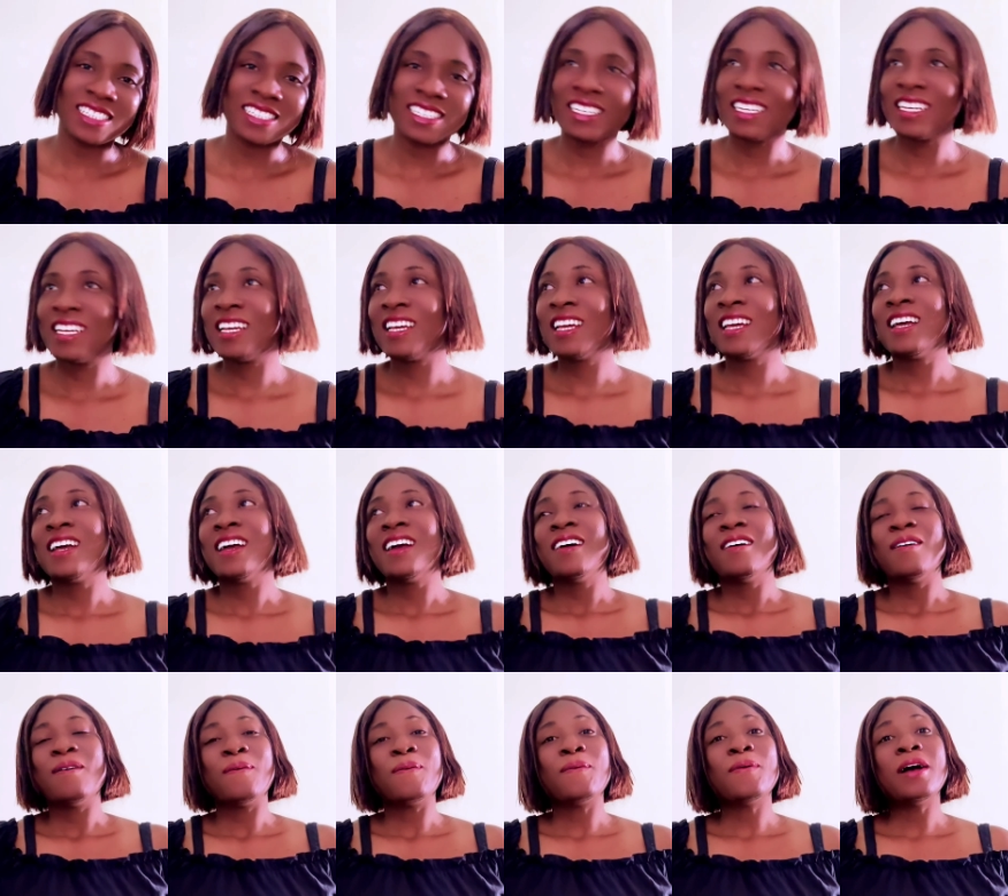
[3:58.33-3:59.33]

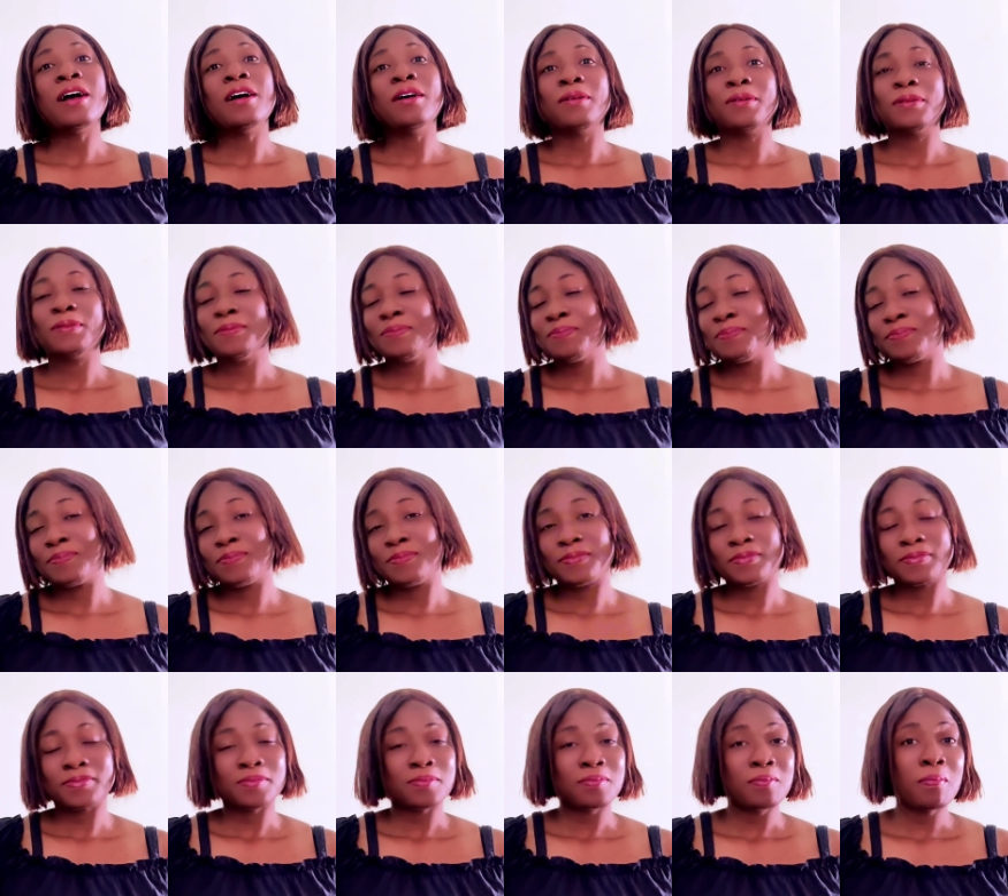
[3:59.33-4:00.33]
confirmed that she only
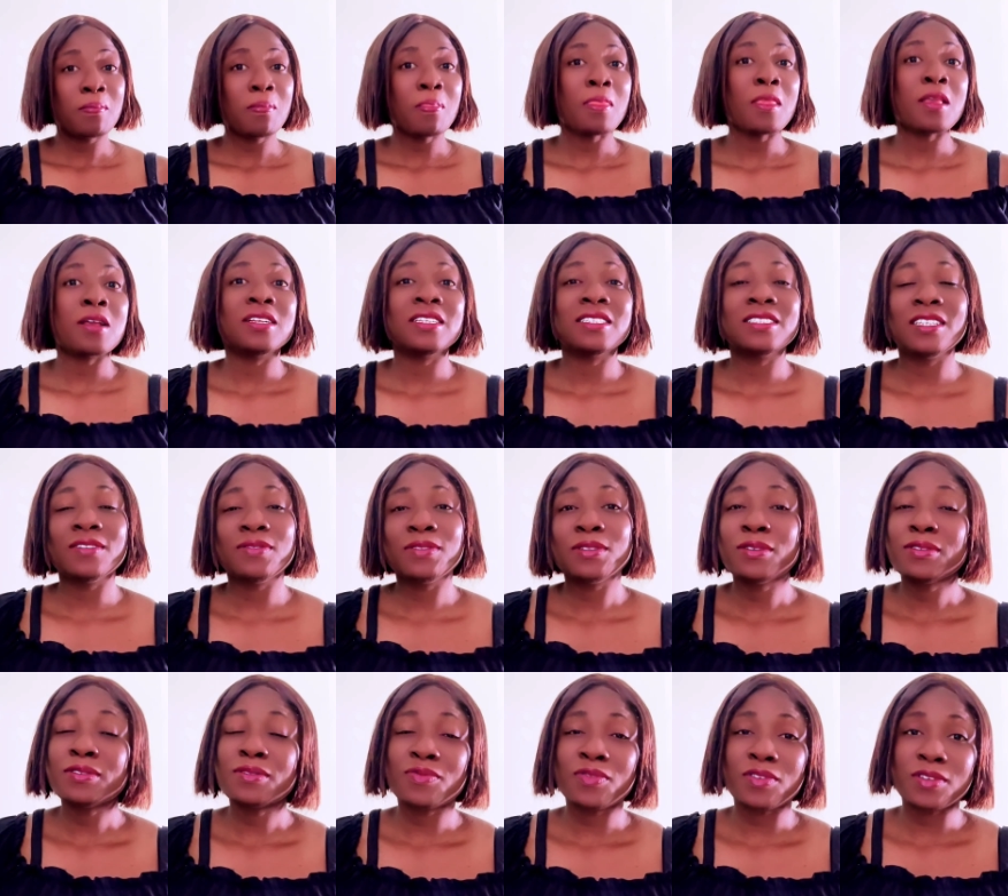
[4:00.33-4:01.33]
wanted the Davido for
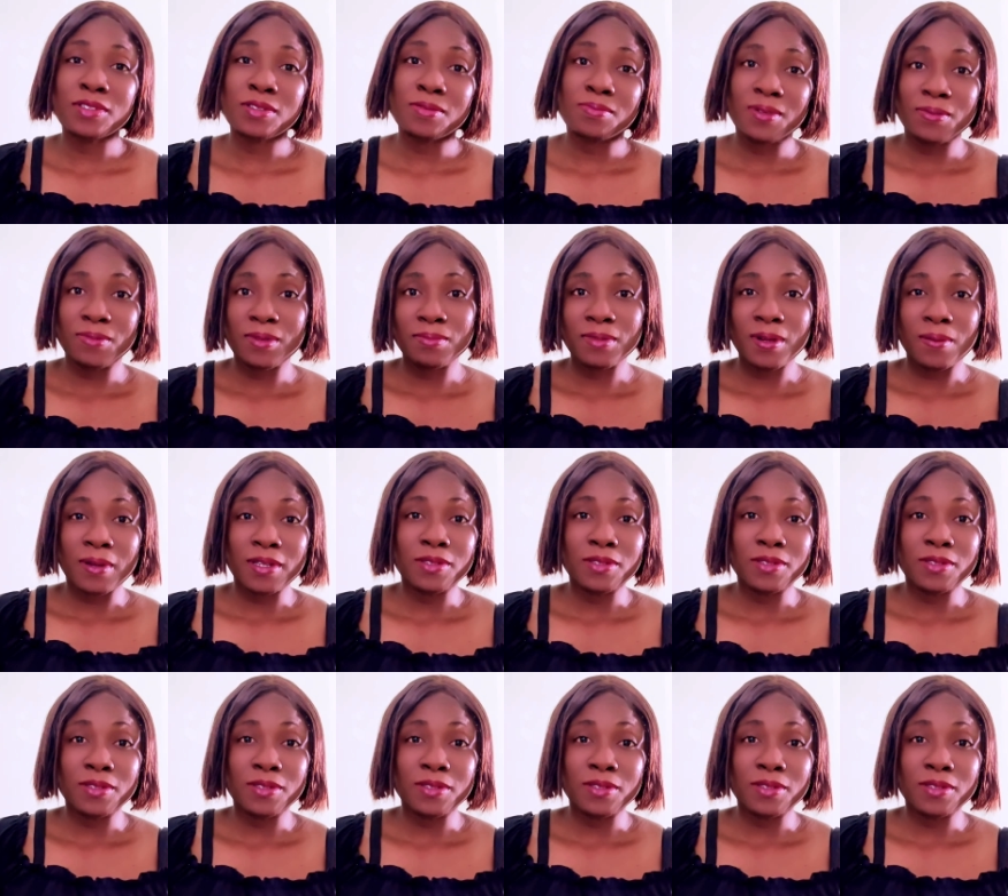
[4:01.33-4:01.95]
his money.